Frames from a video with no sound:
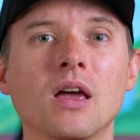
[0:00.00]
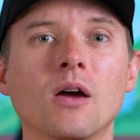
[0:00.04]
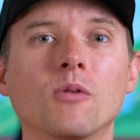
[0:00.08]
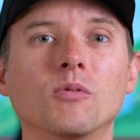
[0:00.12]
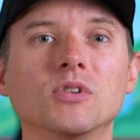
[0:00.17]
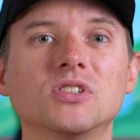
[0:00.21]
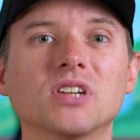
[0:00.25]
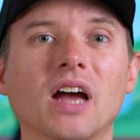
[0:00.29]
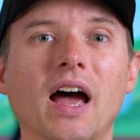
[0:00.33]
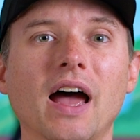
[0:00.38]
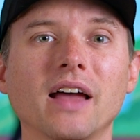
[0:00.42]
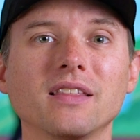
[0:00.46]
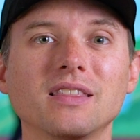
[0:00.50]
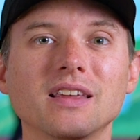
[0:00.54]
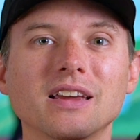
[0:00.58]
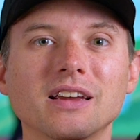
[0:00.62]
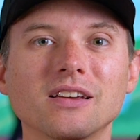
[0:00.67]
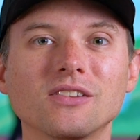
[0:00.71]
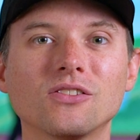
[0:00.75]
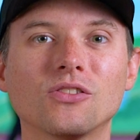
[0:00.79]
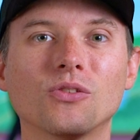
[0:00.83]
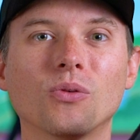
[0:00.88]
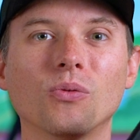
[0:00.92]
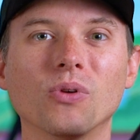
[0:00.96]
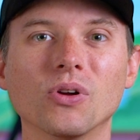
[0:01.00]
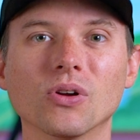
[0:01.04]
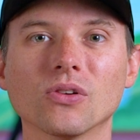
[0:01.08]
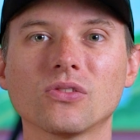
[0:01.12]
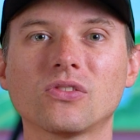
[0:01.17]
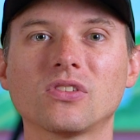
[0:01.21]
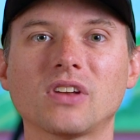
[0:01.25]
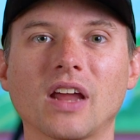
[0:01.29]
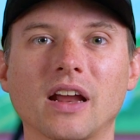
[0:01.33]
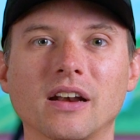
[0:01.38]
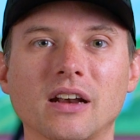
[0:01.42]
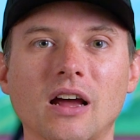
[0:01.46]
which I think is the real
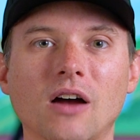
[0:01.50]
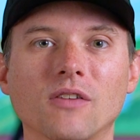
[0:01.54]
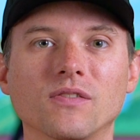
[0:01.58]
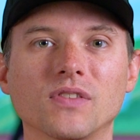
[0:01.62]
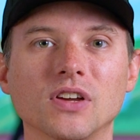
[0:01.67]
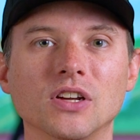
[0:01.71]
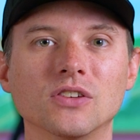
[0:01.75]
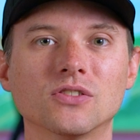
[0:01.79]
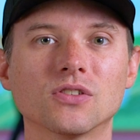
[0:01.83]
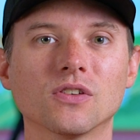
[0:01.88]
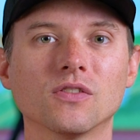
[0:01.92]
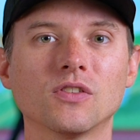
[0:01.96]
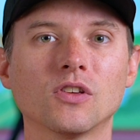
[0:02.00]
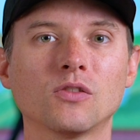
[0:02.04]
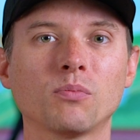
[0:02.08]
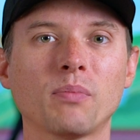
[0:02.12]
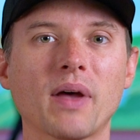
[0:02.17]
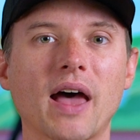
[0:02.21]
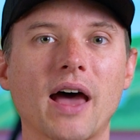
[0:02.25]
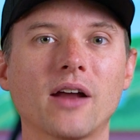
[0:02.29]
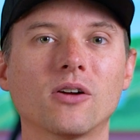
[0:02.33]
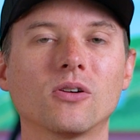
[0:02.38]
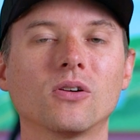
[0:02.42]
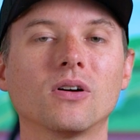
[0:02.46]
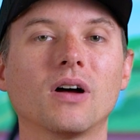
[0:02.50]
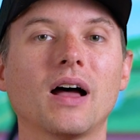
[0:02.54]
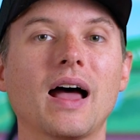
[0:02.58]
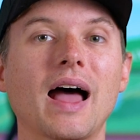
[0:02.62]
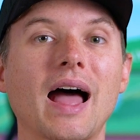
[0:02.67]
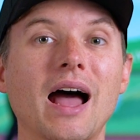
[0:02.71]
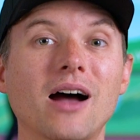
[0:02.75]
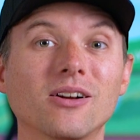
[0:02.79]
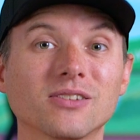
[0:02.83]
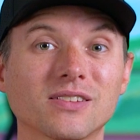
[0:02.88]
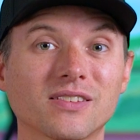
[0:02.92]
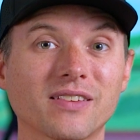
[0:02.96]
standout feature of this paddle
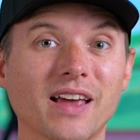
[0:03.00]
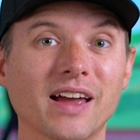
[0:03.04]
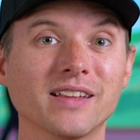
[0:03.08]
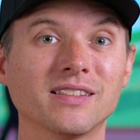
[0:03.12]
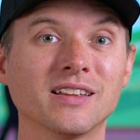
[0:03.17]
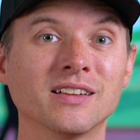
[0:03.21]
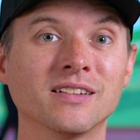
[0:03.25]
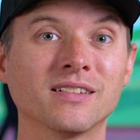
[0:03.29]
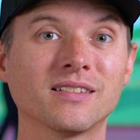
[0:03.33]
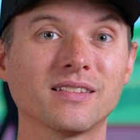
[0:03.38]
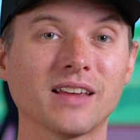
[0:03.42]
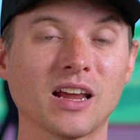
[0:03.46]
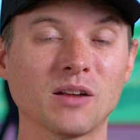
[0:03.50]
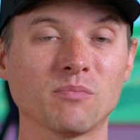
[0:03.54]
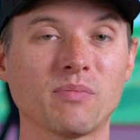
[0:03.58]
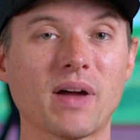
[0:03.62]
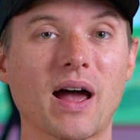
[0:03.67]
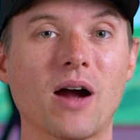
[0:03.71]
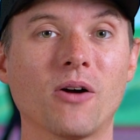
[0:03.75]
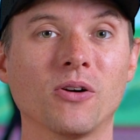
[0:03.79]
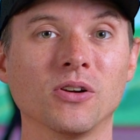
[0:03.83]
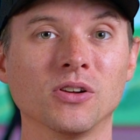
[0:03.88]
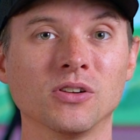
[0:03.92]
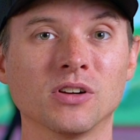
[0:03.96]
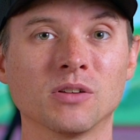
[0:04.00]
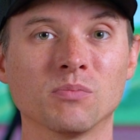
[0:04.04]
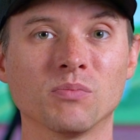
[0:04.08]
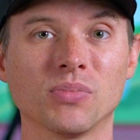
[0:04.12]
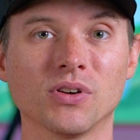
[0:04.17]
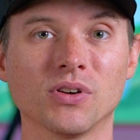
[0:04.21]
outside the insane power you can